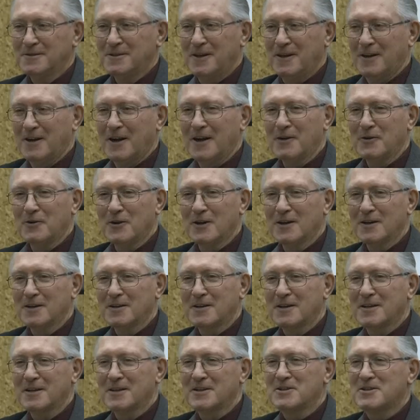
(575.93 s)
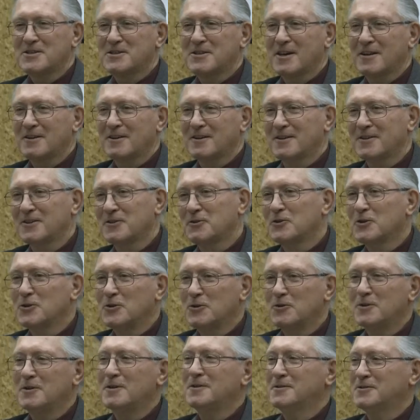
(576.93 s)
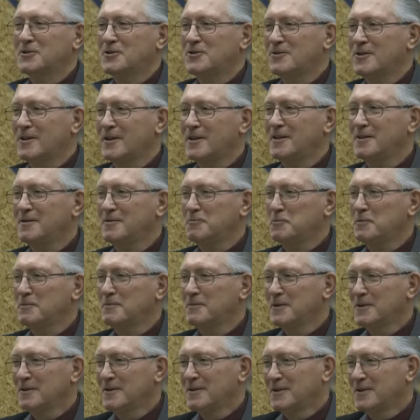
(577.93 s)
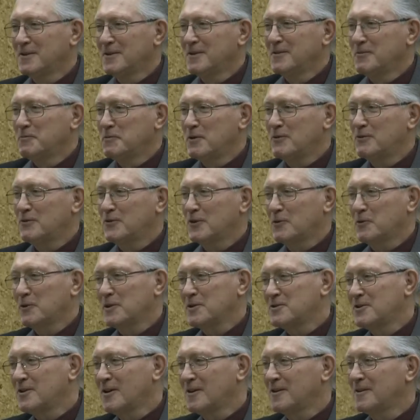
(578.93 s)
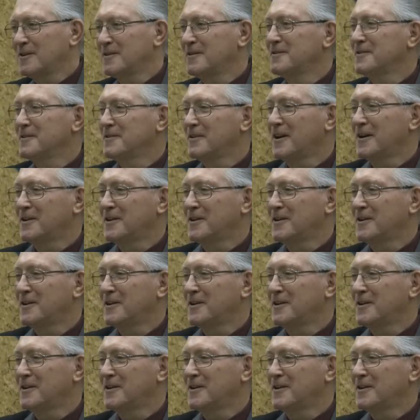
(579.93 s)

and I wanted to get set on the road straight before we started.